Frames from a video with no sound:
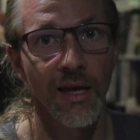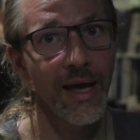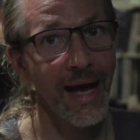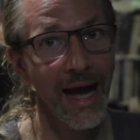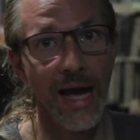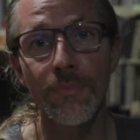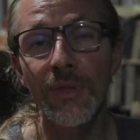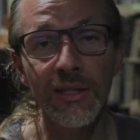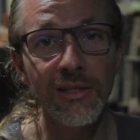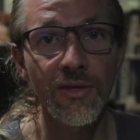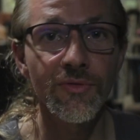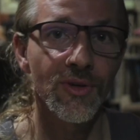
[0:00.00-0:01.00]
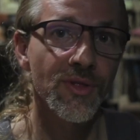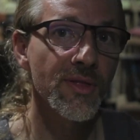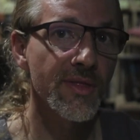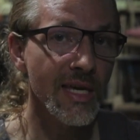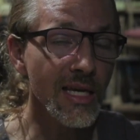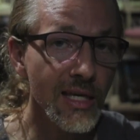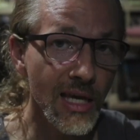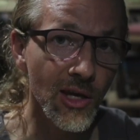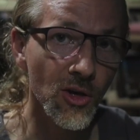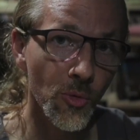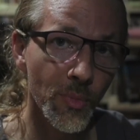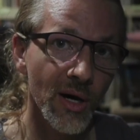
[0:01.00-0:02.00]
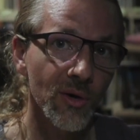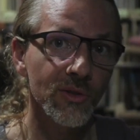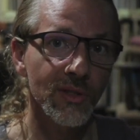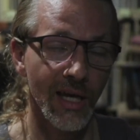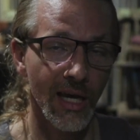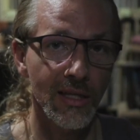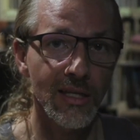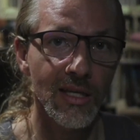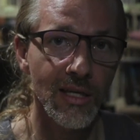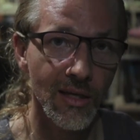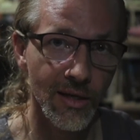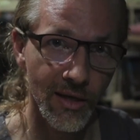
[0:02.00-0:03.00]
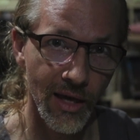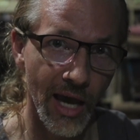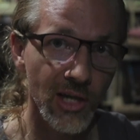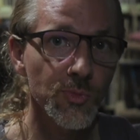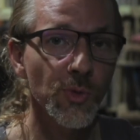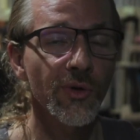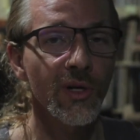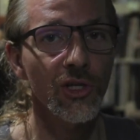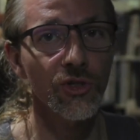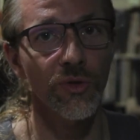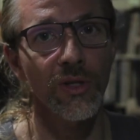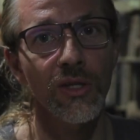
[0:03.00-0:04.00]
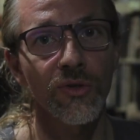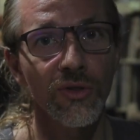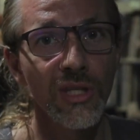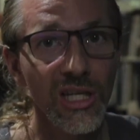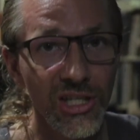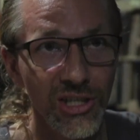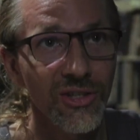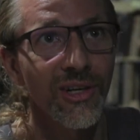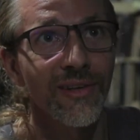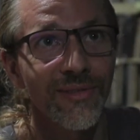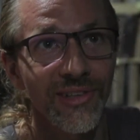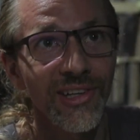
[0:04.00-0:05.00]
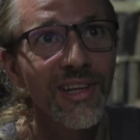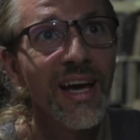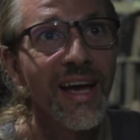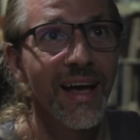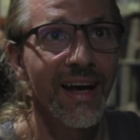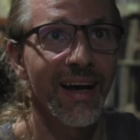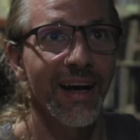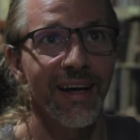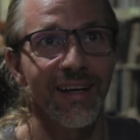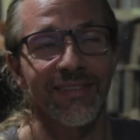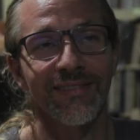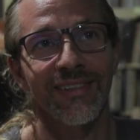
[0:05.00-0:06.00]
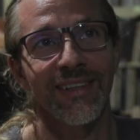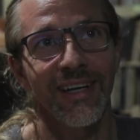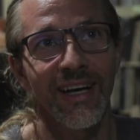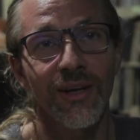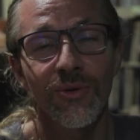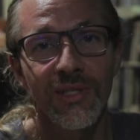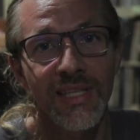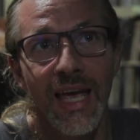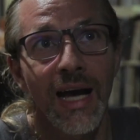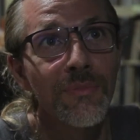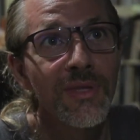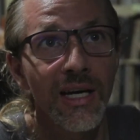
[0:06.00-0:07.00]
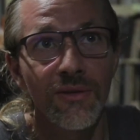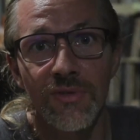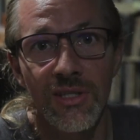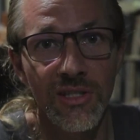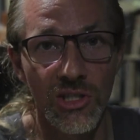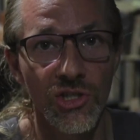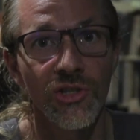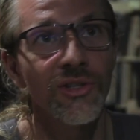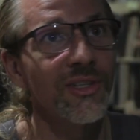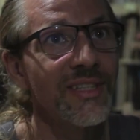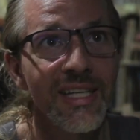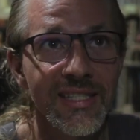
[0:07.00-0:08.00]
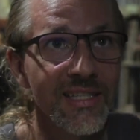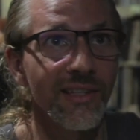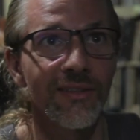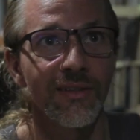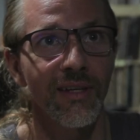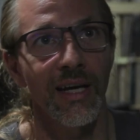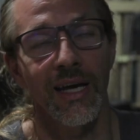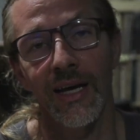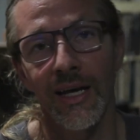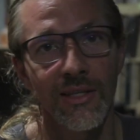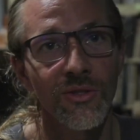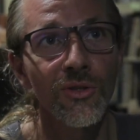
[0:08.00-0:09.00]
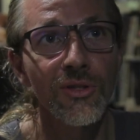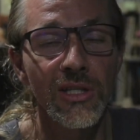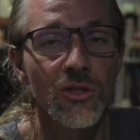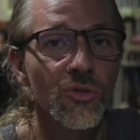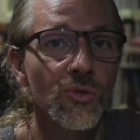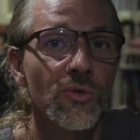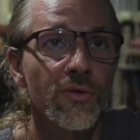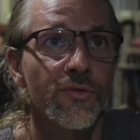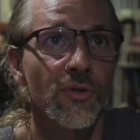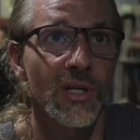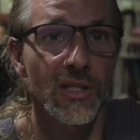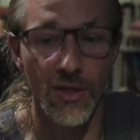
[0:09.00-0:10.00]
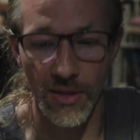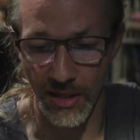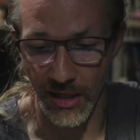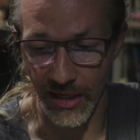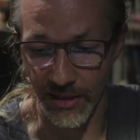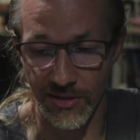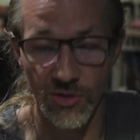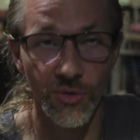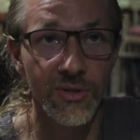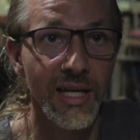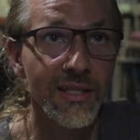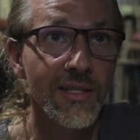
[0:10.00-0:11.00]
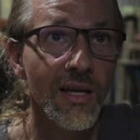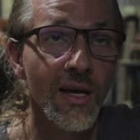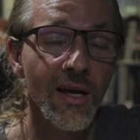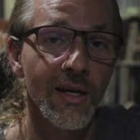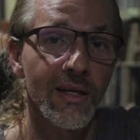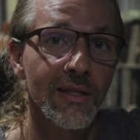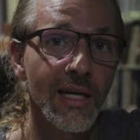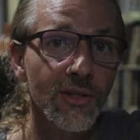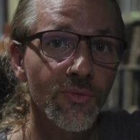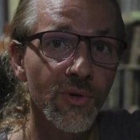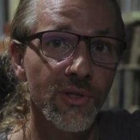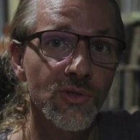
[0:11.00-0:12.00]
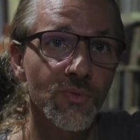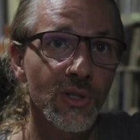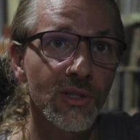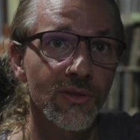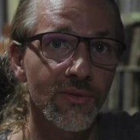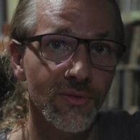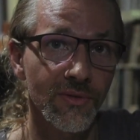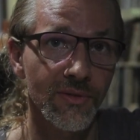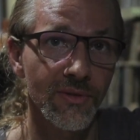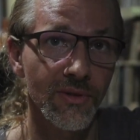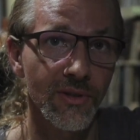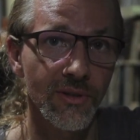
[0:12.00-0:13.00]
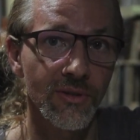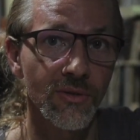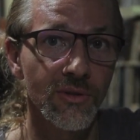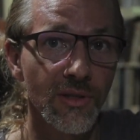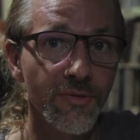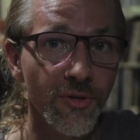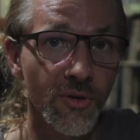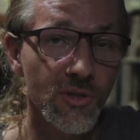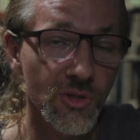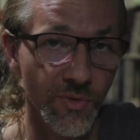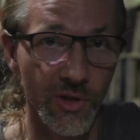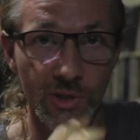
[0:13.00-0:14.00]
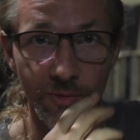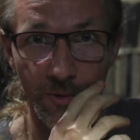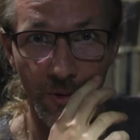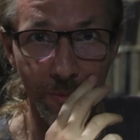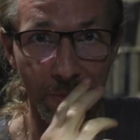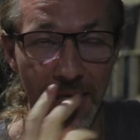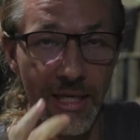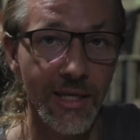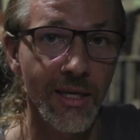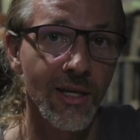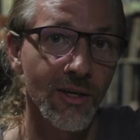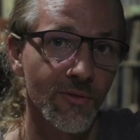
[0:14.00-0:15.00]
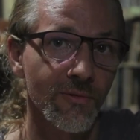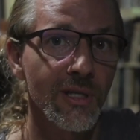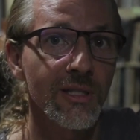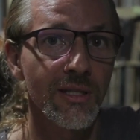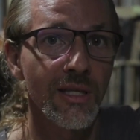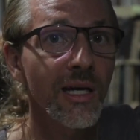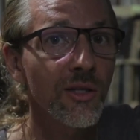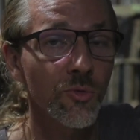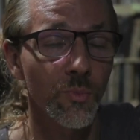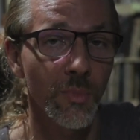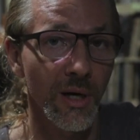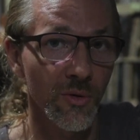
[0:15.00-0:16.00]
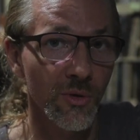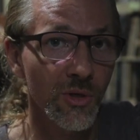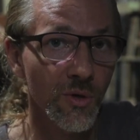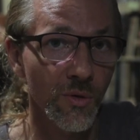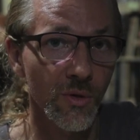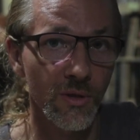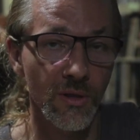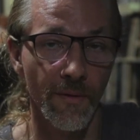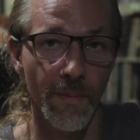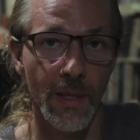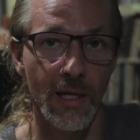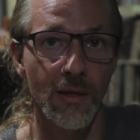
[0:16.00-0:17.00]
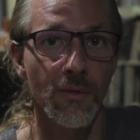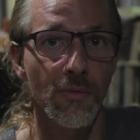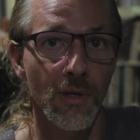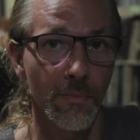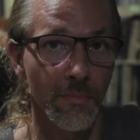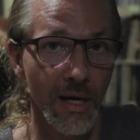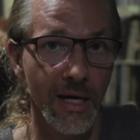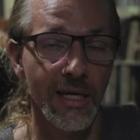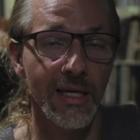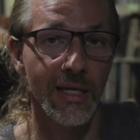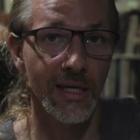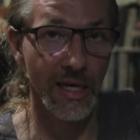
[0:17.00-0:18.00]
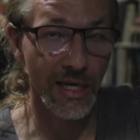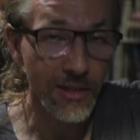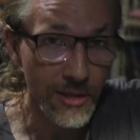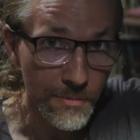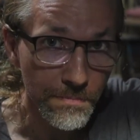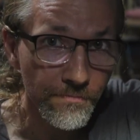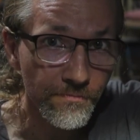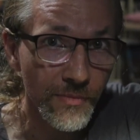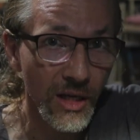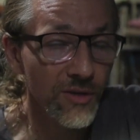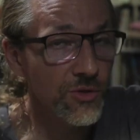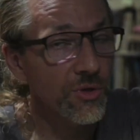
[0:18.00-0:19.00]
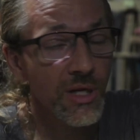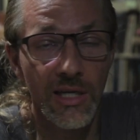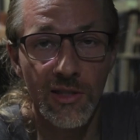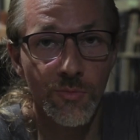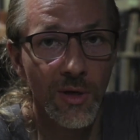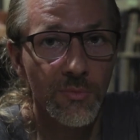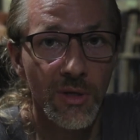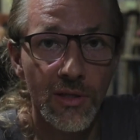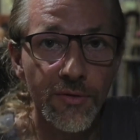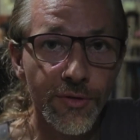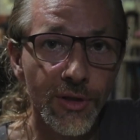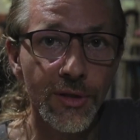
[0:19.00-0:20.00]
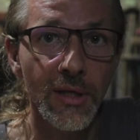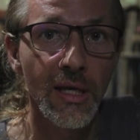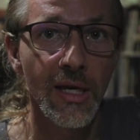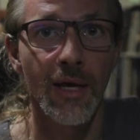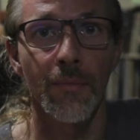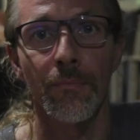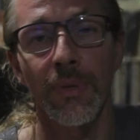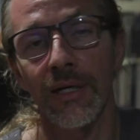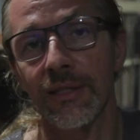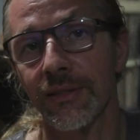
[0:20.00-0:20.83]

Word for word: I'm not even thinking about any exploration in the digital world. I'm, I could say I'm done with digital, that's it. I, I don't need to look for anything else. So that's, that was what the, the difference was for me with that power cord in my case. Your case might be different, but